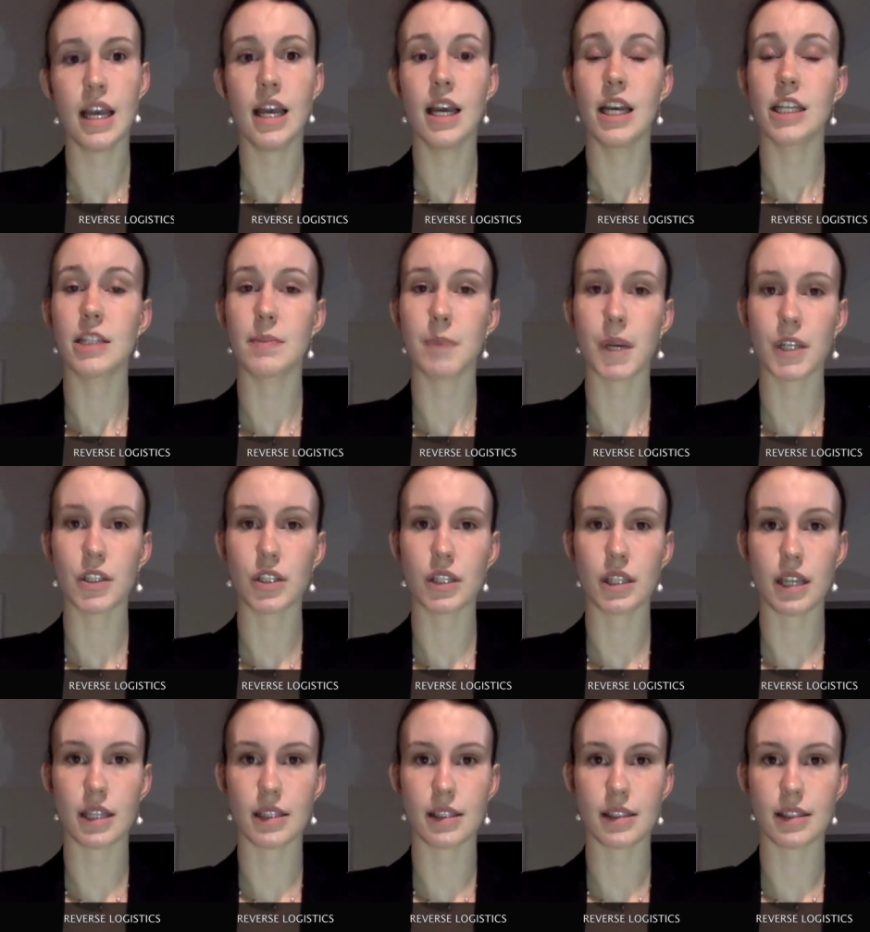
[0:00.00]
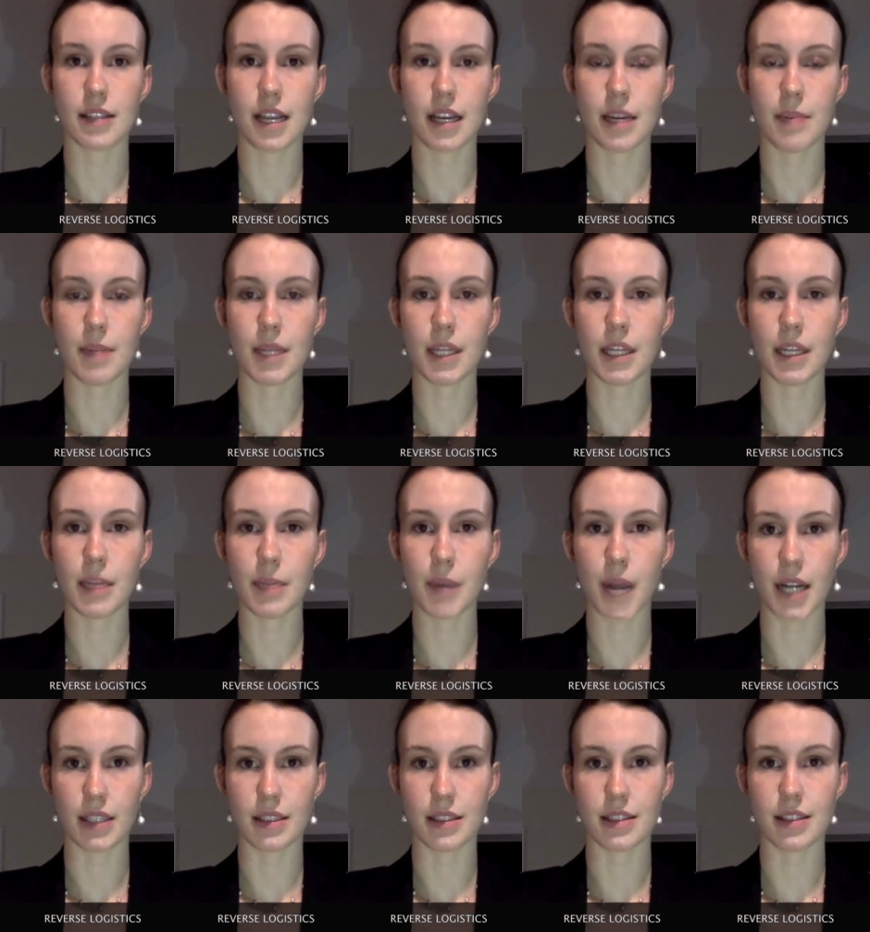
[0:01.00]
especially their sustainability
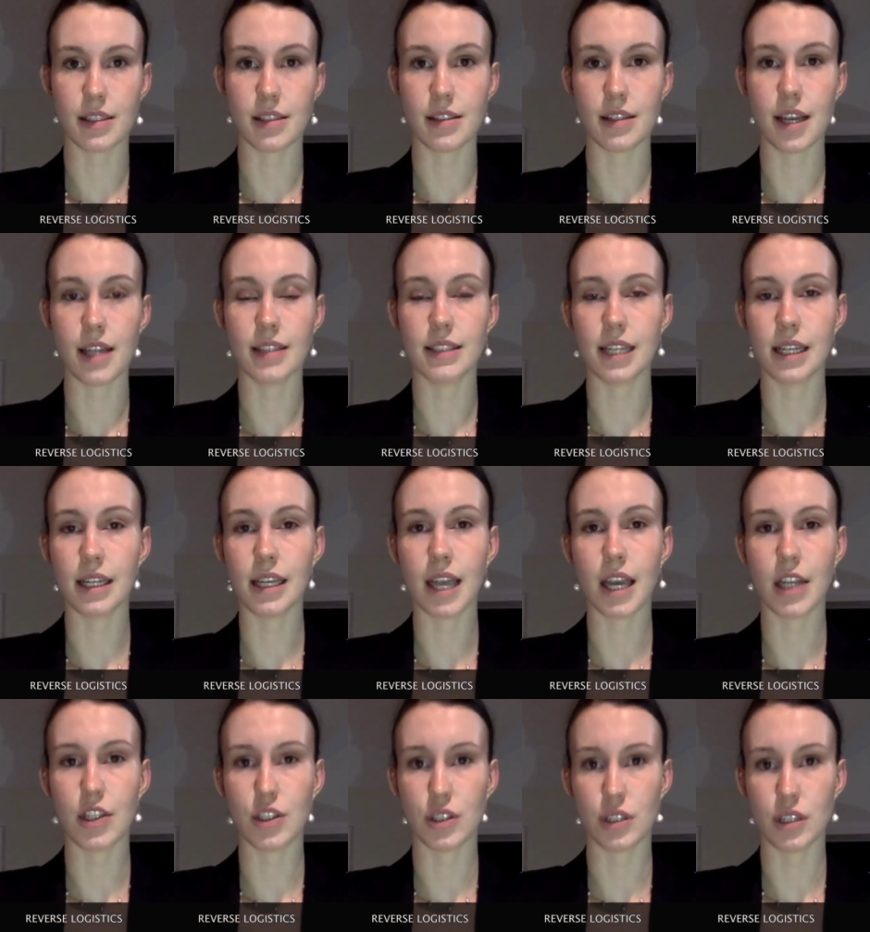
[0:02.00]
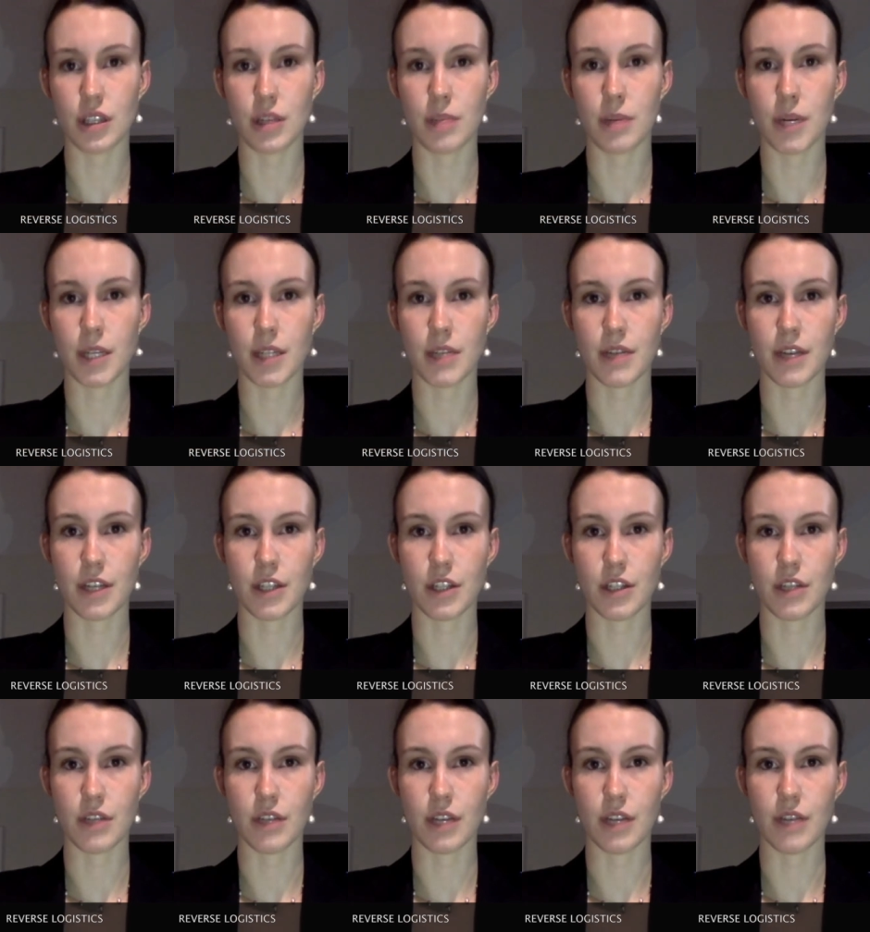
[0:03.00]
practices and dedication to the preservation
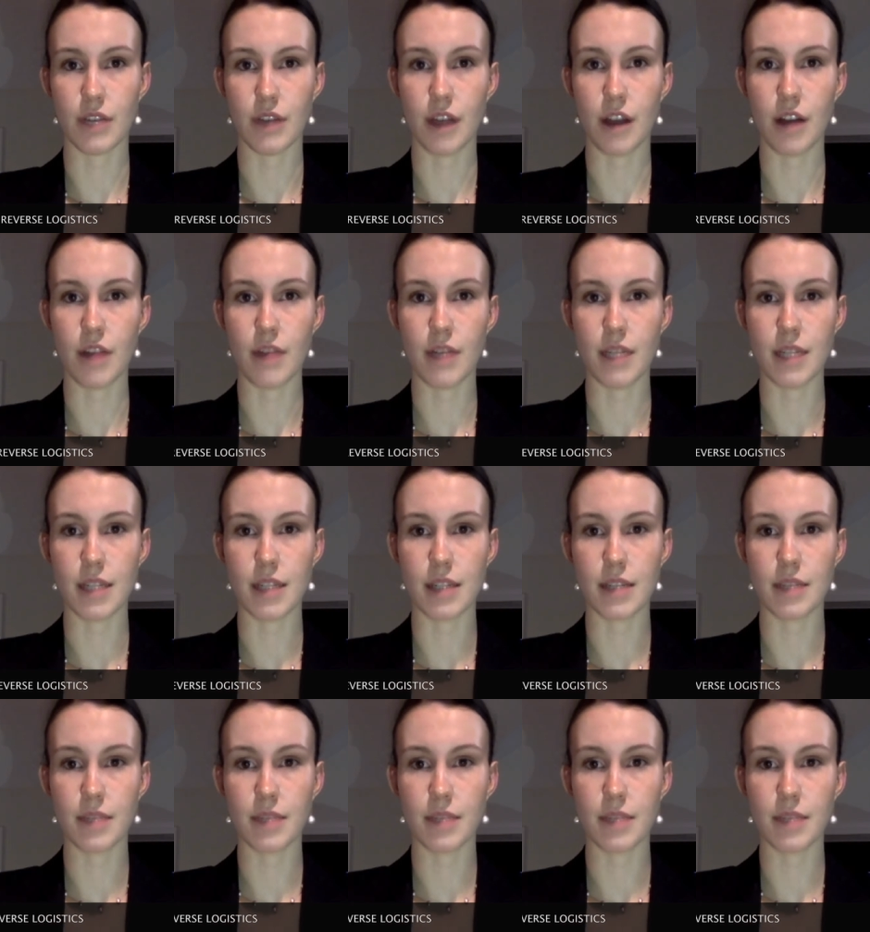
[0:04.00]
of the environment.